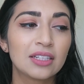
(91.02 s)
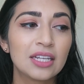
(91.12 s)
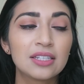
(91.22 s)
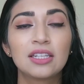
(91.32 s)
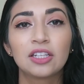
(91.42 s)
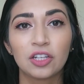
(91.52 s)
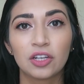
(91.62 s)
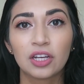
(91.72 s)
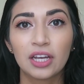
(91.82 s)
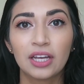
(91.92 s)
Disney
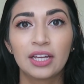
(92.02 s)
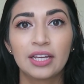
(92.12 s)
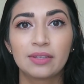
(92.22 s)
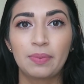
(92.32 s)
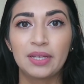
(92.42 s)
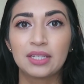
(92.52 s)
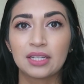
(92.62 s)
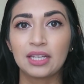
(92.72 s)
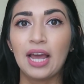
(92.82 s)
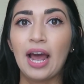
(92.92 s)
look is
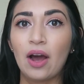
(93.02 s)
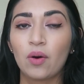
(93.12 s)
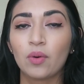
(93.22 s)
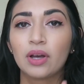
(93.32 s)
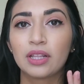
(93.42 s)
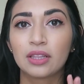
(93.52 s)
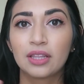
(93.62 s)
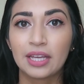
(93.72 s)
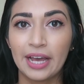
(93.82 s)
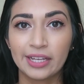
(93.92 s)
basically how
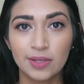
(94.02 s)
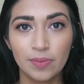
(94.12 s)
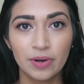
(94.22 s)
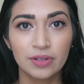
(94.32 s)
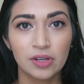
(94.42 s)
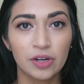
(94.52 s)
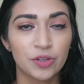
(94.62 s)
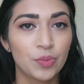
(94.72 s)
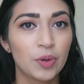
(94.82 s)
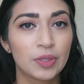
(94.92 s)
the cast members are
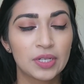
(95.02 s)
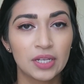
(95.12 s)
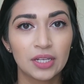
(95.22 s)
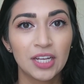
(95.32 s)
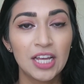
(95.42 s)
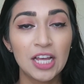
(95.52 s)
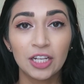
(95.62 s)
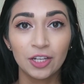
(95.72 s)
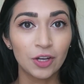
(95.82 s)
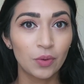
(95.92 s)
supposed to
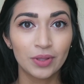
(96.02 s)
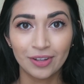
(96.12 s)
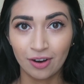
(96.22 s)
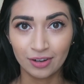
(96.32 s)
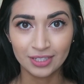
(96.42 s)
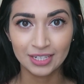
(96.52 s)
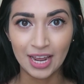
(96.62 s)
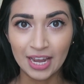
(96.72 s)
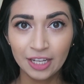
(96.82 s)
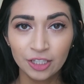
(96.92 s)
look when they're on
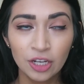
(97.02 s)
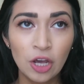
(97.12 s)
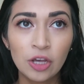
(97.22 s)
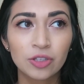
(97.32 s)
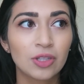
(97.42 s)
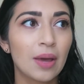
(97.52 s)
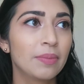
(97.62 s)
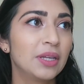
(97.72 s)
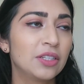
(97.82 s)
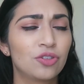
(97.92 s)
stage. So that
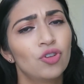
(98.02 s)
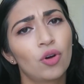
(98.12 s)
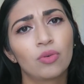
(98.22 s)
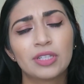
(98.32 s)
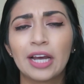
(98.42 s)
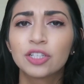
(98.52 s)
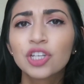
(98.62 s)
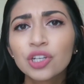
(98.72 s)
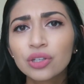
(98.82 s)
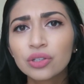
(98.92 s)
means no
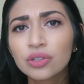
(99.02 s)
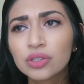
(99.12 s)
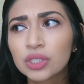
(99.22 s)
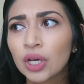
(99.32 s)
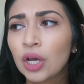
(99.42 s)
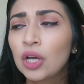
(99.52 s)
tattoos,